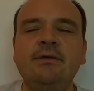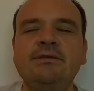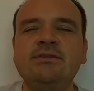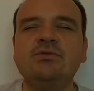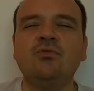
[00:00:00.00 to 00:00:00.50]

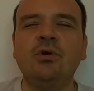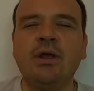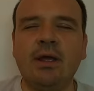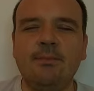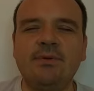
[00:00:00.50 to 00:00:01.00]
This is
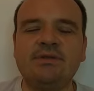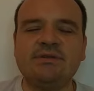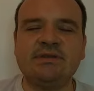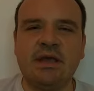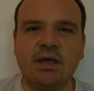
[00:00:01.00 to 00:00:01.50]
what
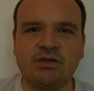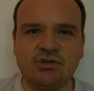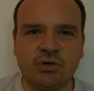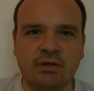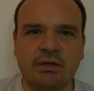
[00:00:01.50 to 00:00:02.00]
happens
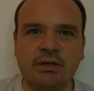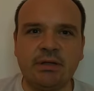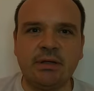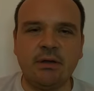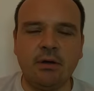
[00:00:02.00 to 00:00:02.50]

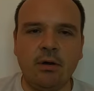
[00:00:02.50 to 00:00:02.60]
actually